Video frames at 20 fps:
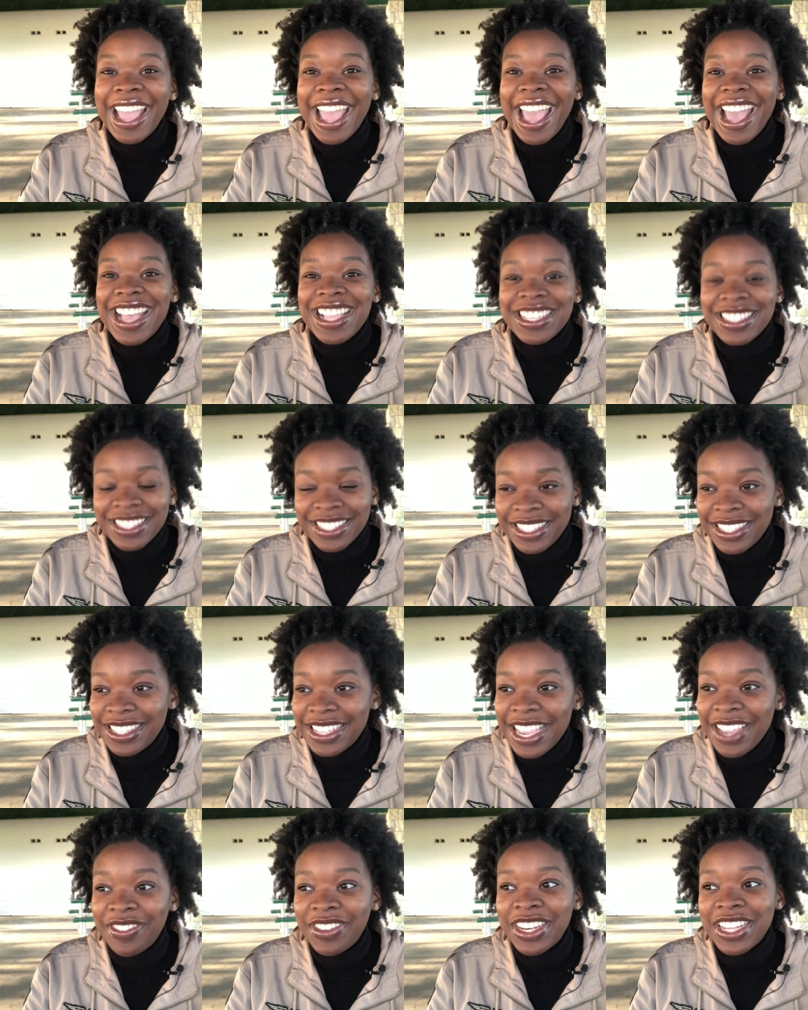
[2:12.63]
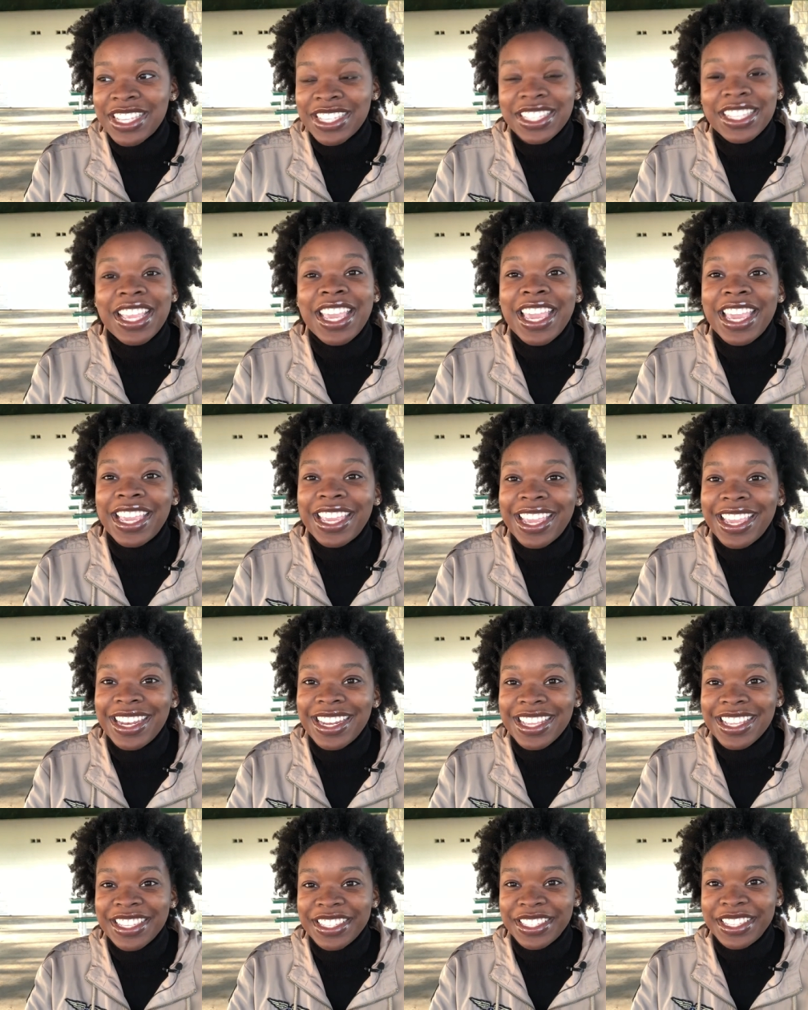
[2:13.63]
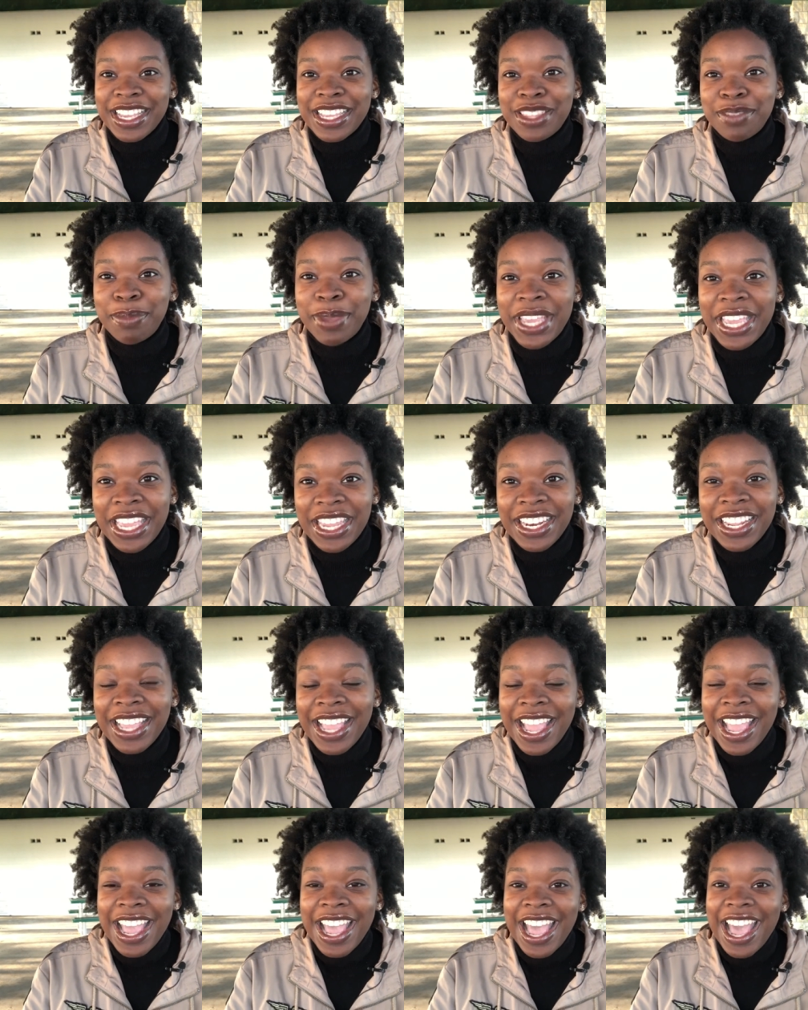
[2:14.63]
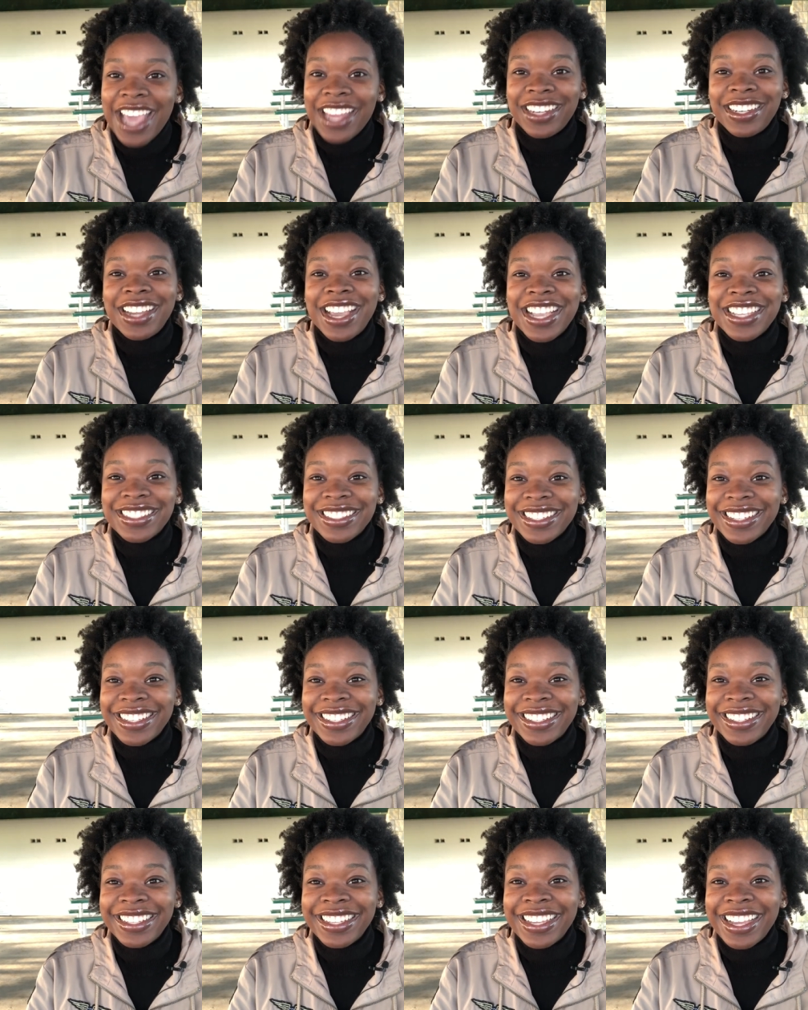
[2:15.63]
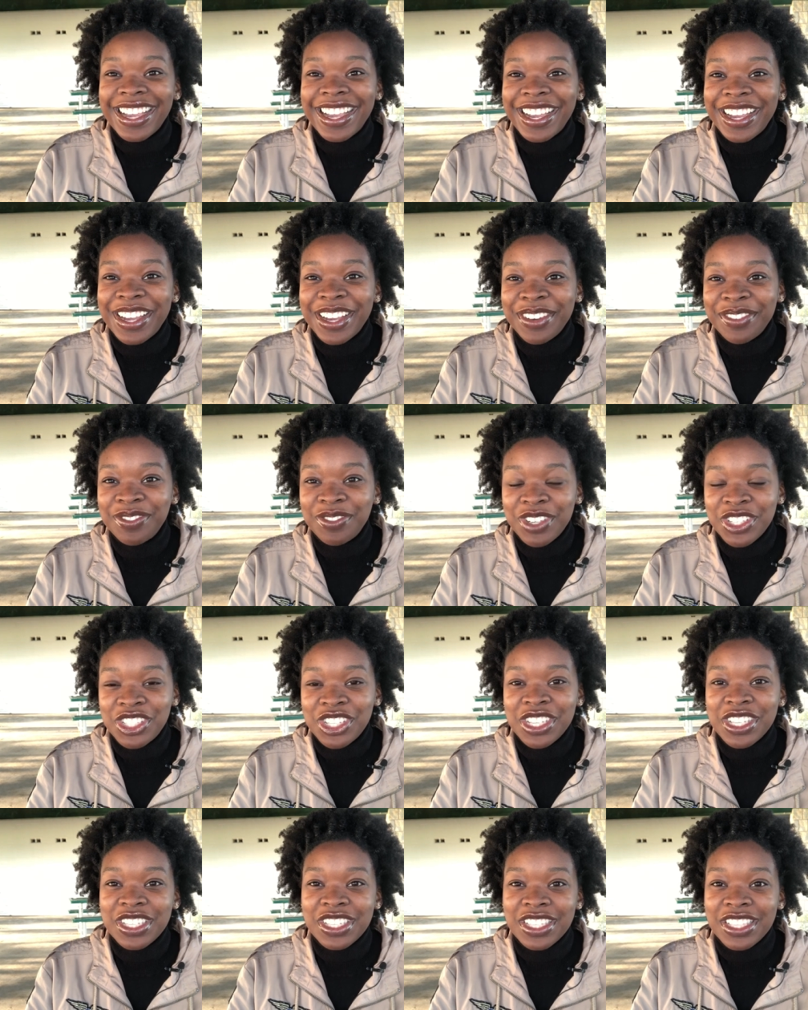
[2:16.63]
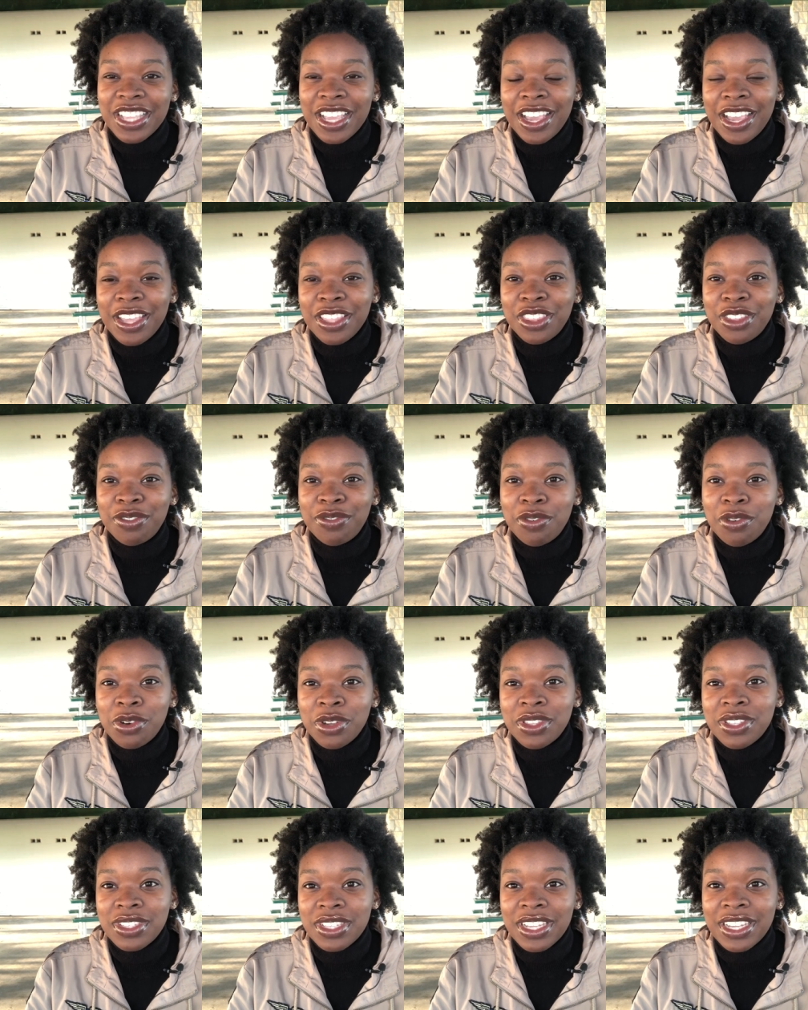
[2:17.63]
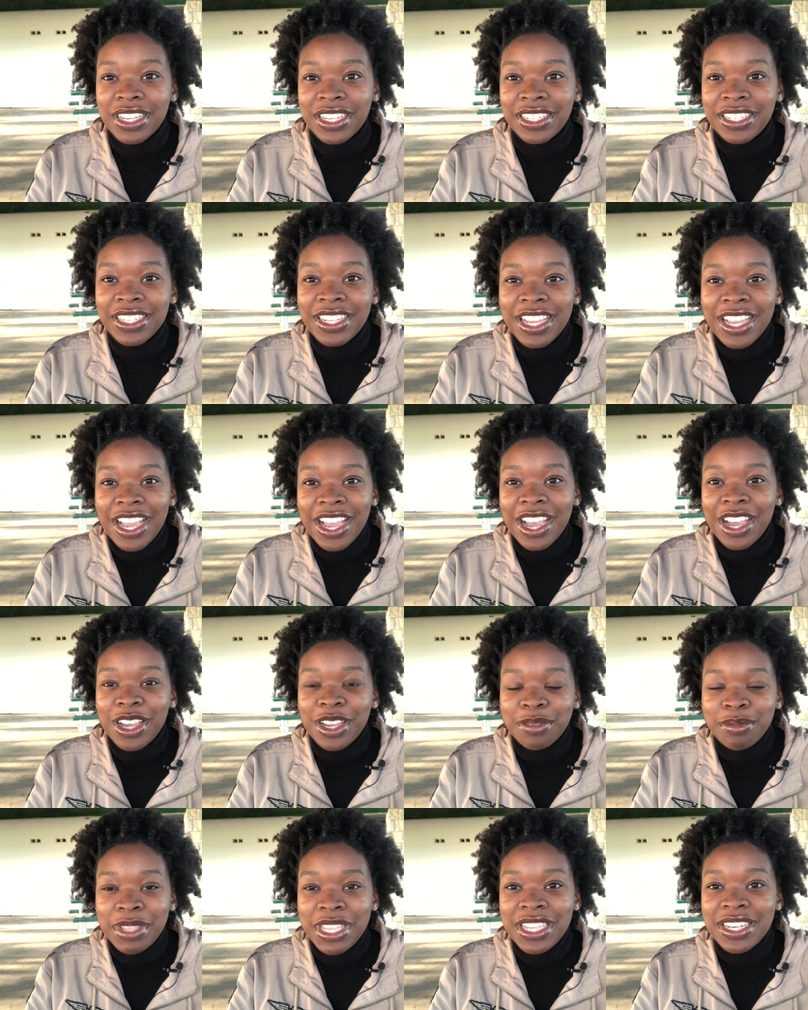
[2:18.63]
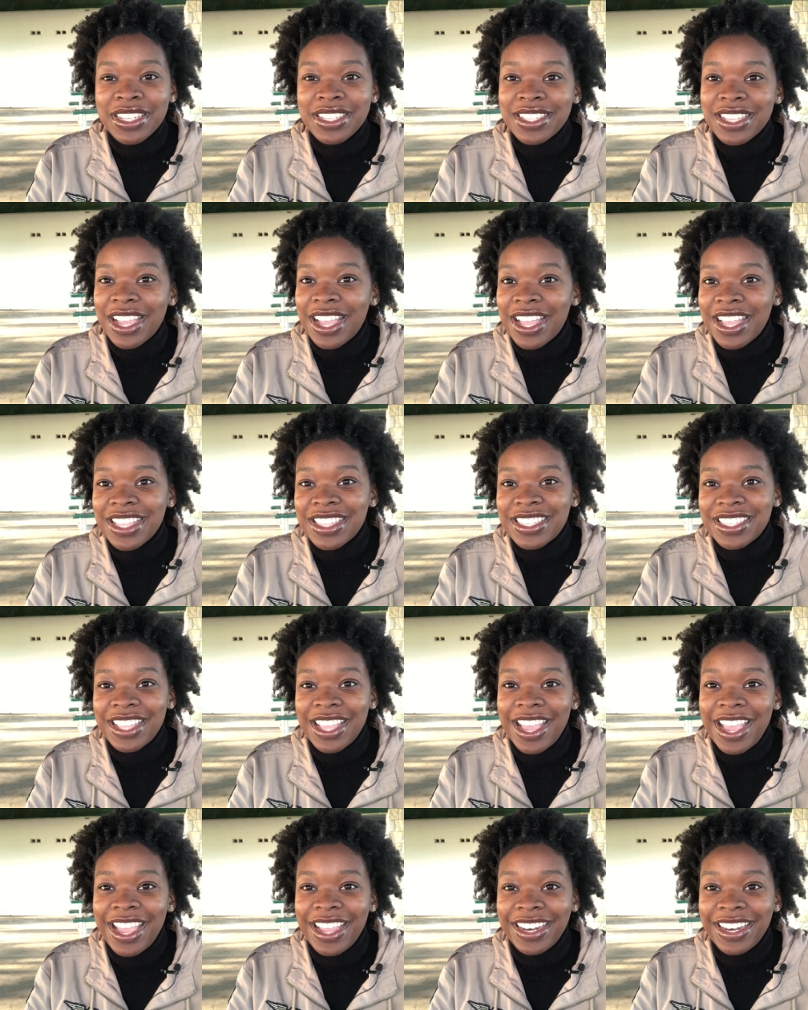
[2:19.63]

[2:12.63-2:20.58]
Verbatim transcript: as David is laying in his deathbed, Adonijah, um, which is uh, the fourth son, he decides that